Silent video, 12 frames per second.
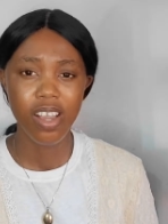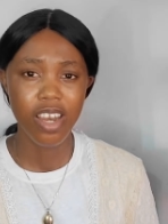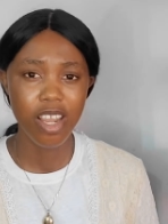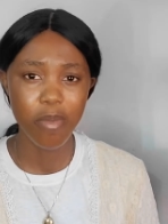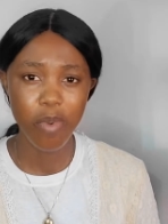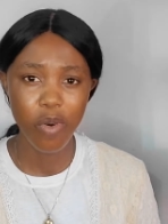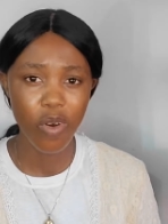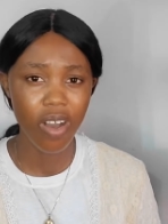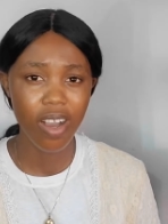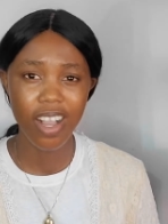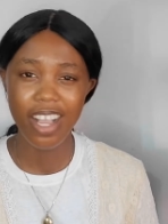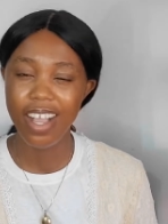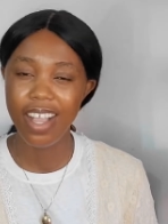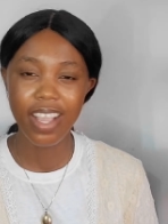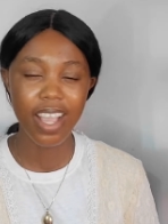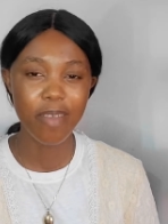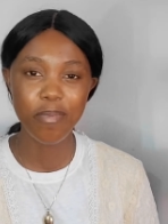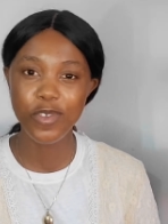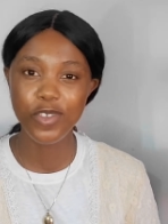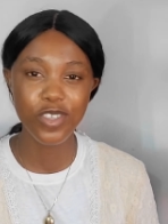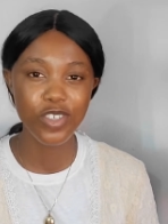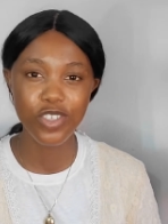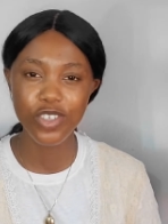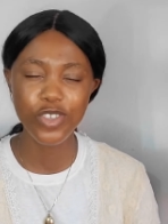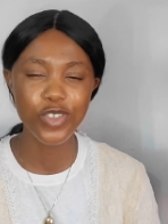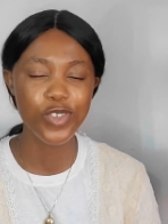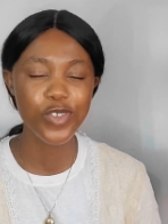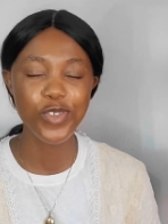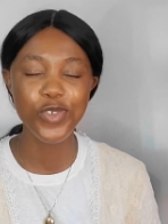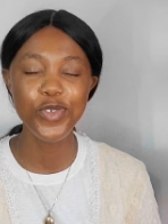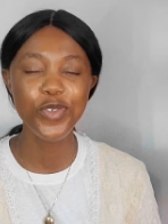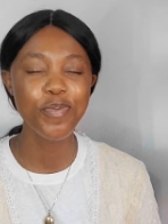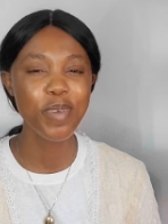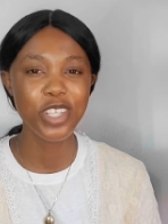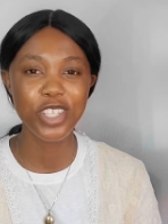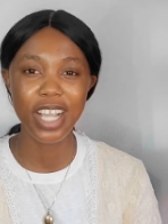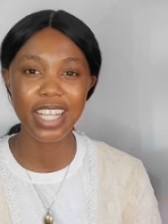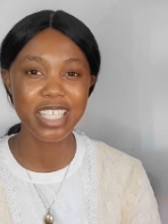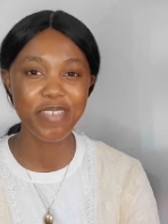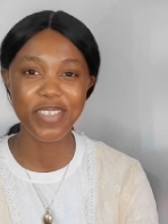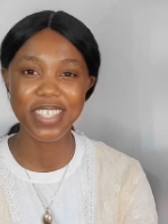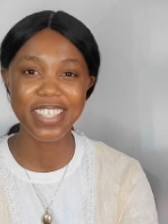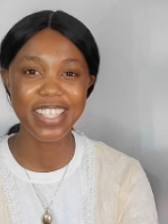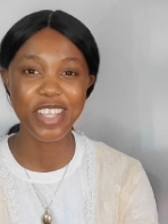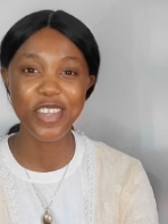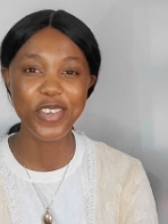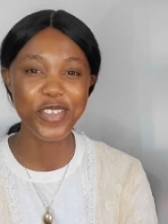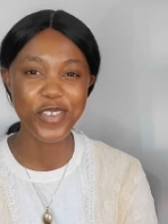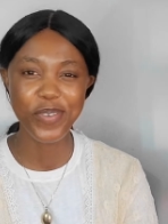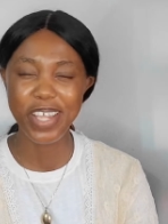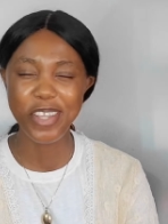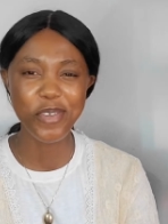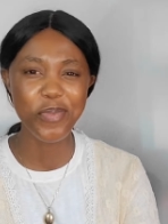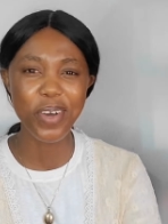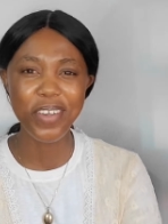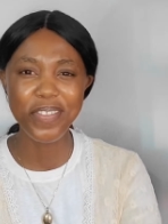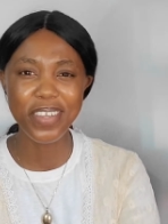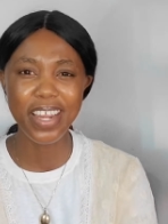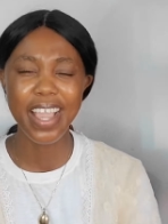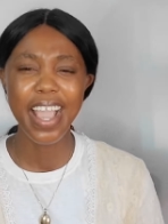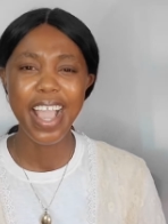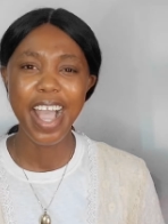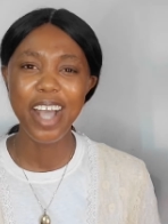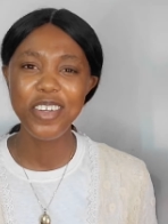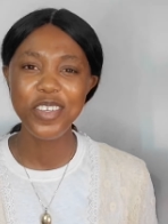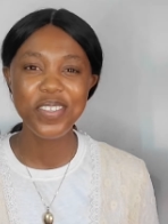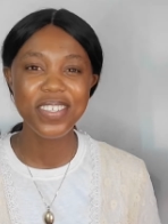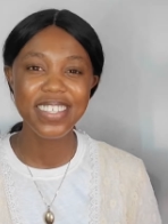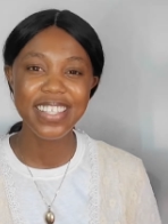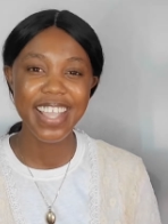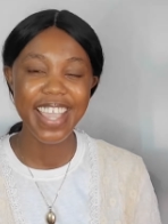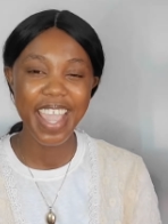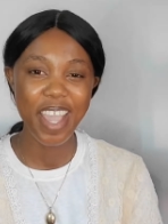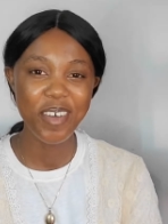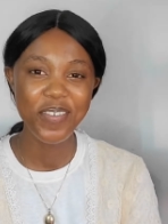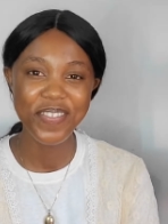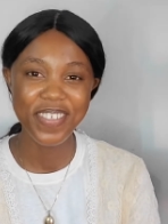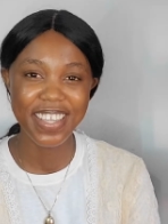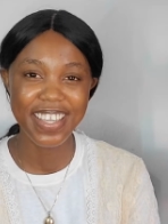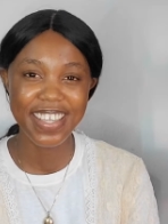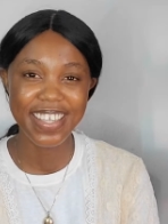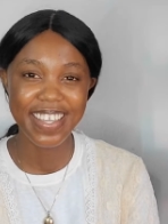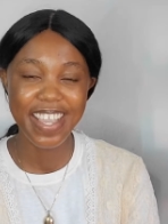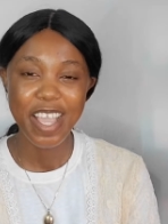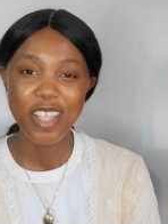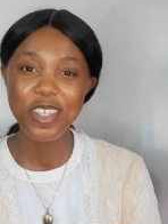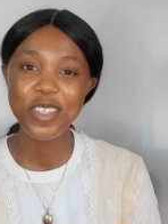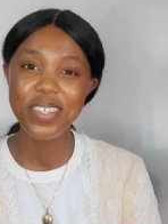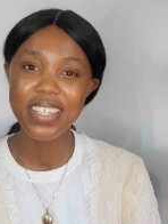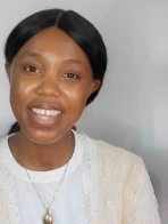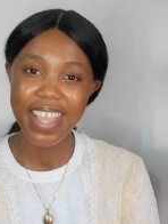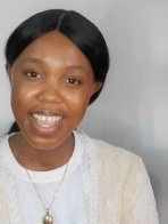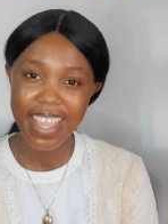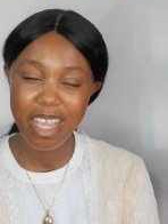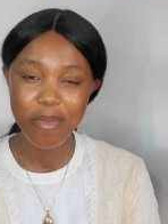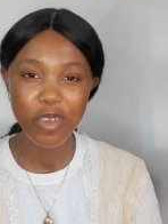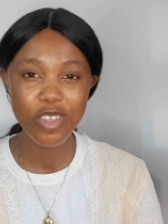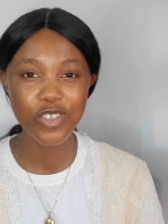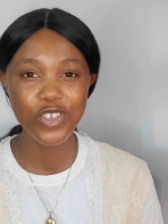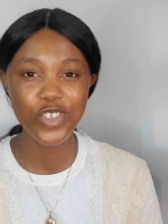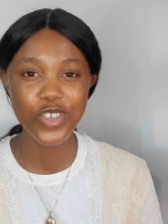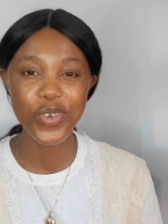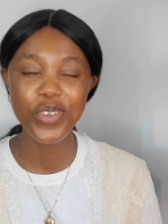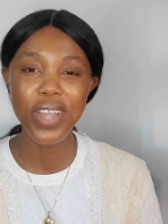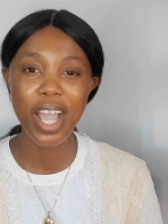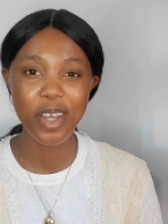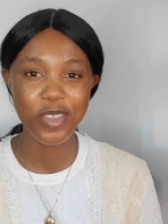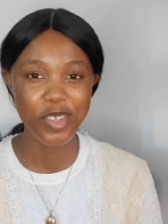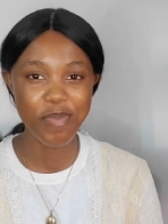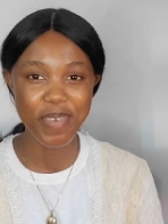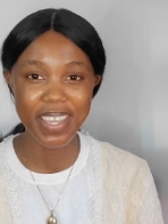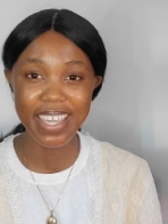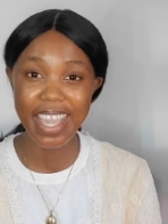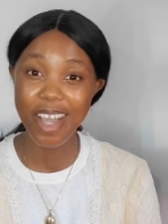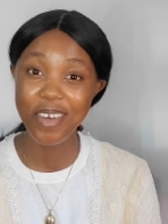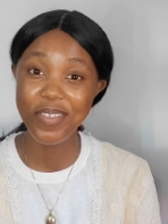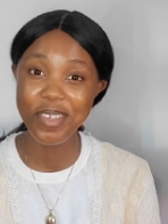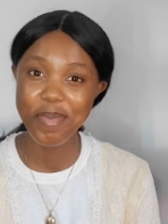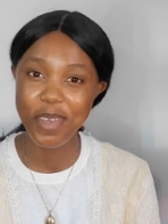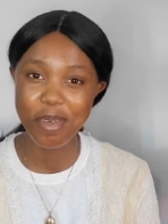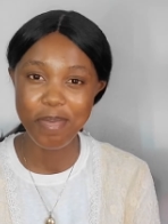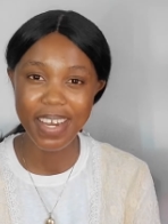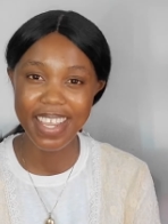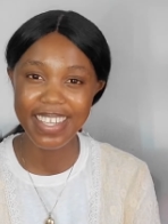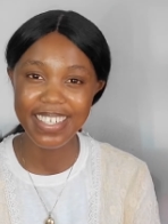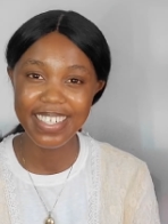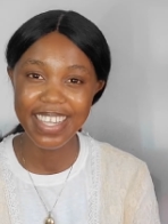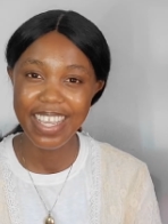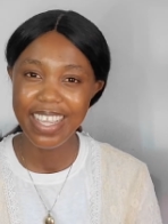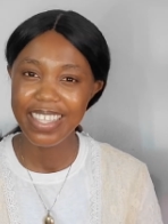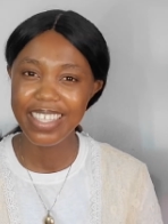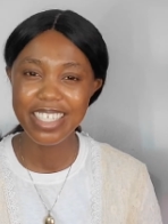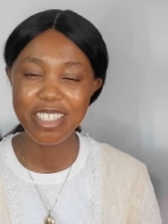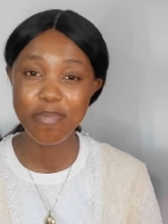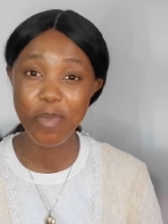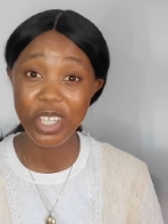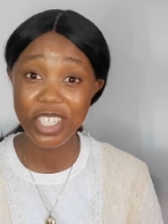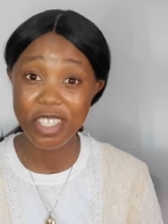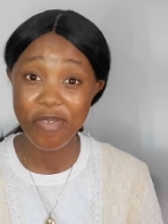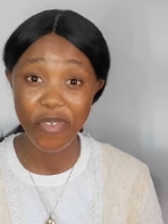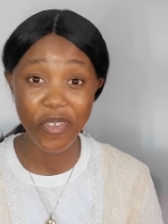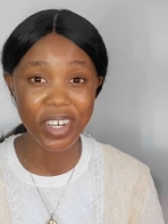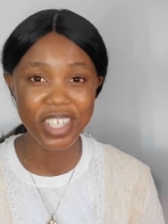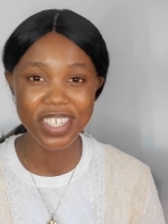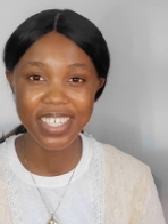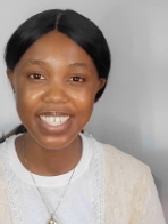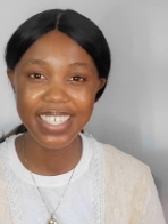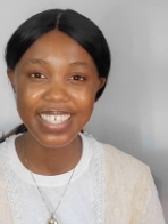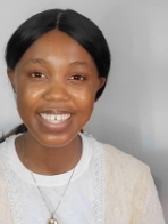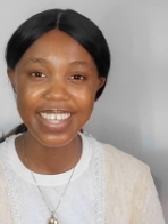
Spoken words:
laborer. I'm just too much activity that you're doing and you're wondering, how do you stay healthy? So today I'm going to show you how to make a healthy meal plan that is budget friendly.